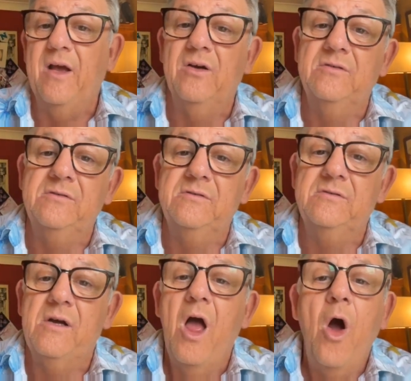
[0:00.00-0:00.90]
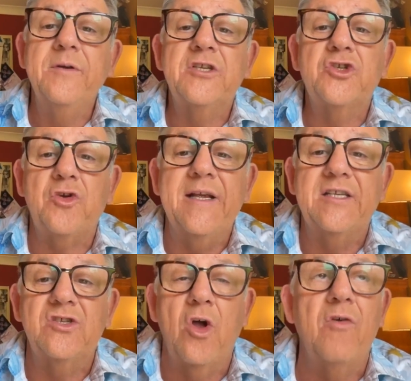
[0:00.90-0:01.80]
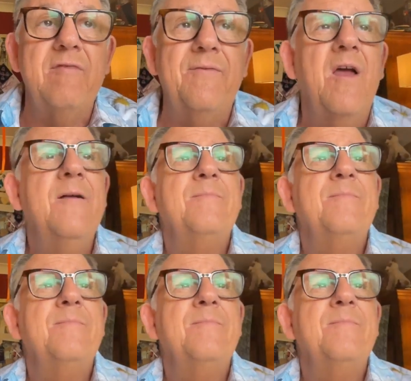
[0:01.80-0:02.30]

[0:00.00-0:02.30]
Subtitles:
Oh, it's a street, it's not a river.